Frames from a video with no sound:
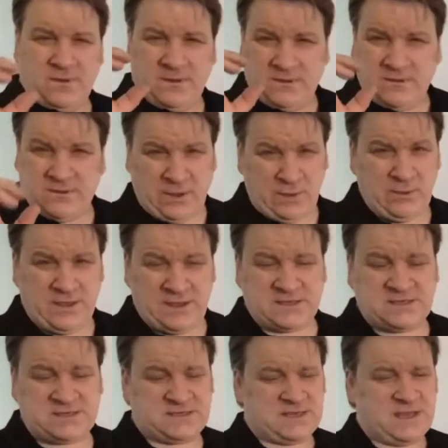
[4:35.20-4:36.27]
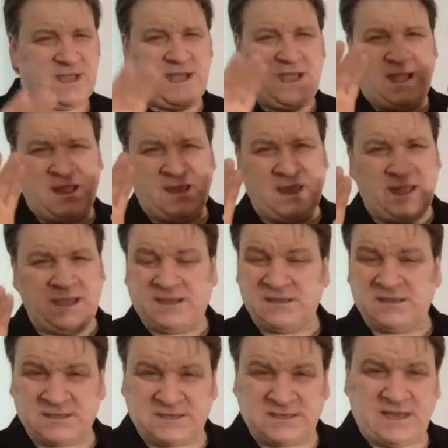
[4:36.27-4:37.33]
do this and I can
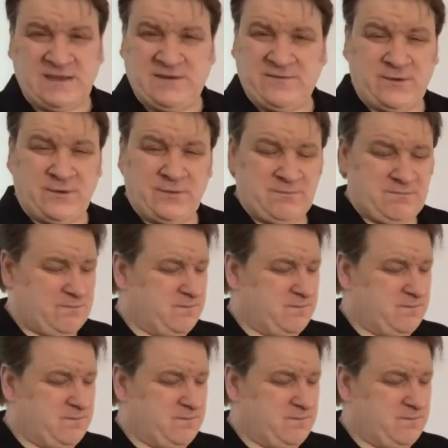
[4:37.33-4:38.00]
save you